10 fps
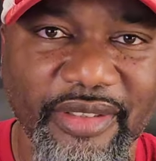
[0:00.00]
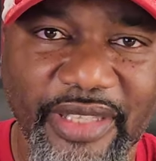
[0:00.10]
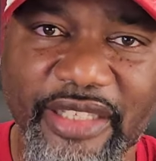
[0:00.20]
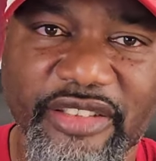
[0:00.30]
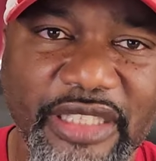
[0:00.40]

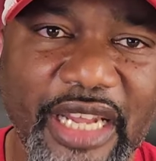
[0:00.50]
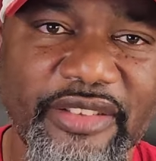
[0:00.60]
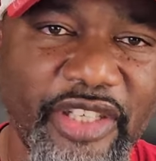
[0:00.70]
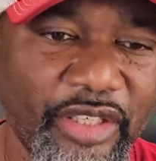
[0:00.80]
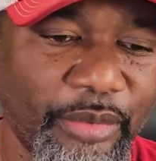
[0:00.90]
That is
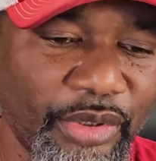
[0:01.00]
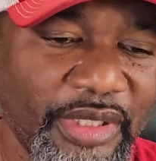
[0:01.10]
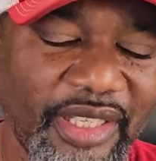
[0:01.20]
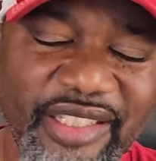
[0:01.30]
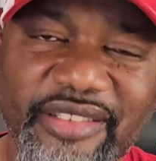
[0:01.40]
not terrible.
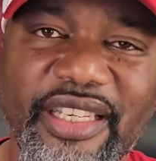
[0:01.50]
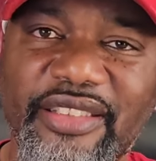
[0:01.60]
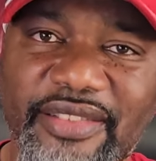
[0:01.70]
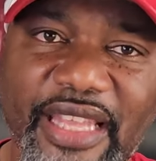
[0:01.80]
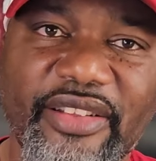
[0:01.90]
It's
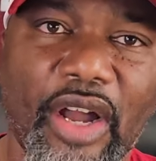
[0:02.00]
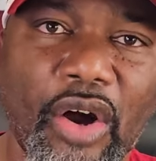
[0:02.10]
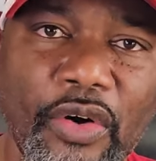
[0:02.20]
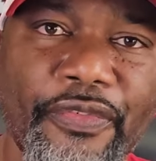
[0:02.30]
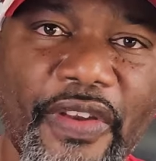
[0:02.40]
just that the
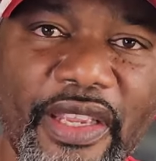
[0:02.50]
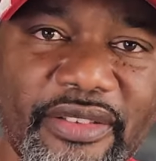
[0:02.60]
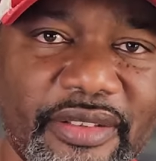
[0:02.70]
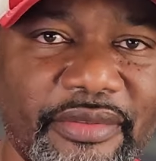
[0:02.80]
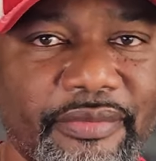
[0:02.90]

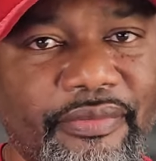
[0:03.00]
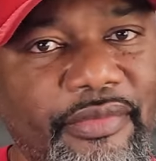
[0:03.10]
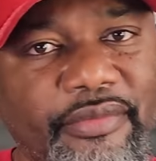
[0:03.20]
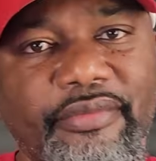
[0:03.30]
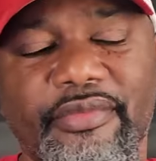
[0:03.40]
offense
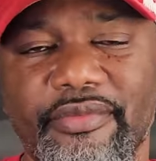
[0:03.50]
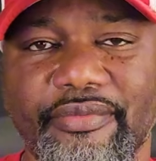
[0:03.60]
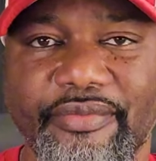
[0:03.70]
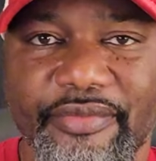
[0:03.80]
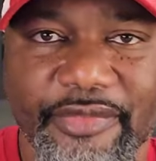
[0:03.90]

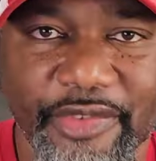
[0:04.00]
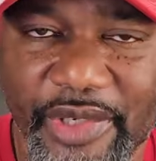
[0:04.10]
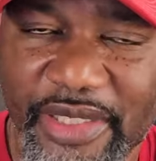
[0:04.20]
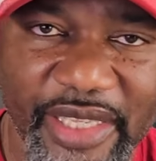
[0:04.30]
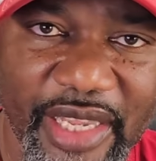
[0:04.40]

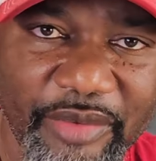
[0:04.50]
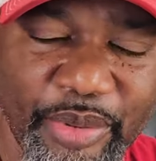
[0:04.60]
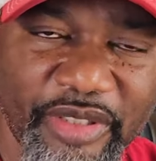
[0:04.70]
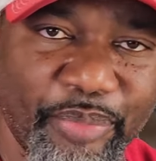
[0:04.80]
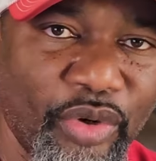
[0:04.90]
really can't
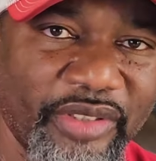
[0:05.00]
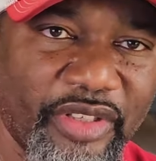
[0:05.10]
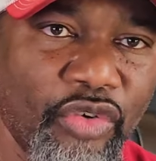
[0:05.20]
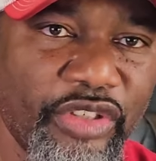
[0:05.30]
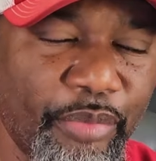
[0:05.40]
put
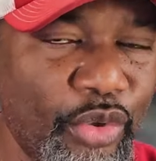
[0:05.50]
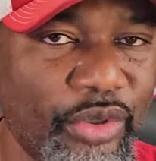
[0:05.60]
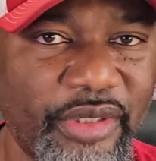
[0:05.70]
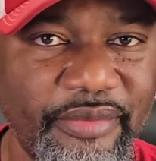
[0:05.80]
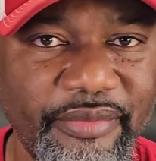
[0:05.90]
points on the
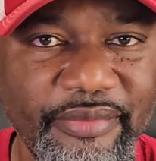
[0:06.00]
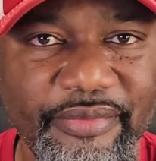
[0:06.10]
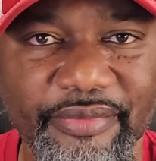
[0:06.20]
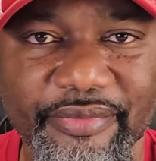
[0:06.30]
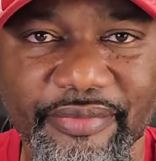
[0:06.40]
board.
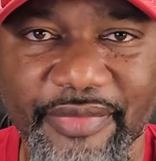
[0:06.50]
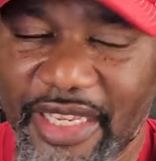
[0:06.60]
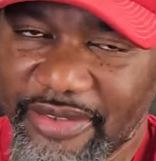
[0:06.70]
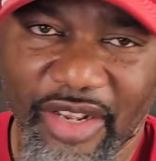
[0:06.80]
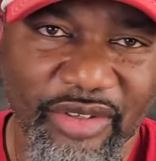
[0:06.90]

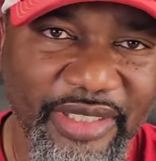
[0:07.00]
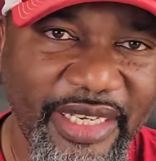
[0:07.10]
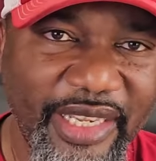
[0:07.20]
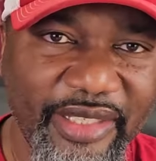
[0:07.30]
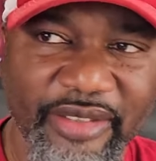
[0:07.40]
That's all
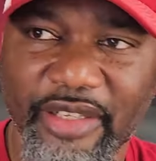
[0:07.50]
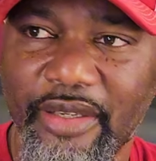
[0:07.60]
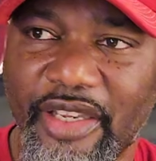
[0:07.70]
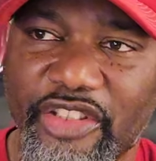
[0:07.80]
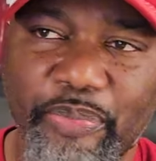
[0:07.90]
it is,
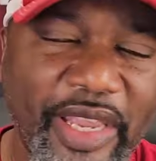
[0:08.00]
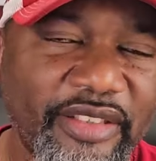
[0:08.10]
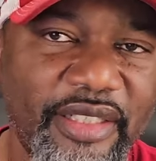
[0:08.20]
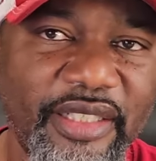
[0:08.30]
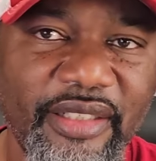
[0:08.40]

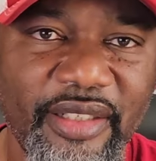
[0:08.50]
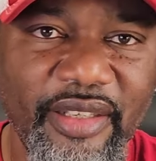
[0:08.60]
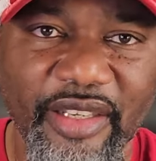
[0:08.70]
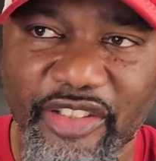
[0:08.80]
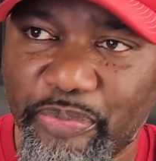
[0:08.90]
especially
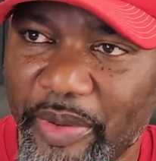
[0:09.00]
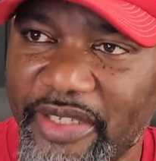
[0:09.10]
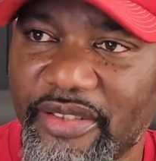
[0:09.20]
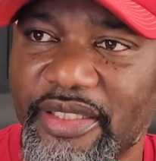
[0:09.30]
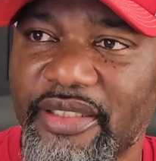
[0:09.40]

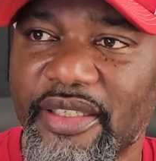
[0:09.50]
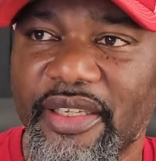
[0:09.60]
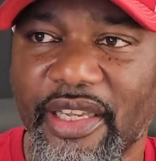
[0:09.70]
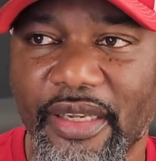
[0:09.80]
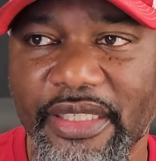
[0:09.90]
especially
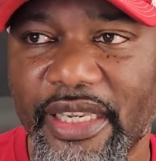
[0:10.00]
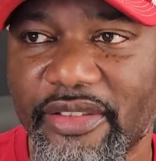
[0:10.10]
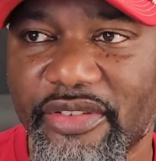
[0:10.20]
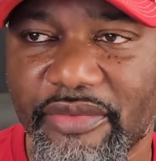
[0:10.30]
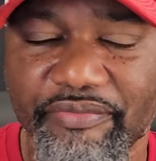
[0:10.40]
uh,
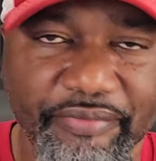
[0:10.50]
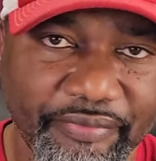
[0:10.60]
against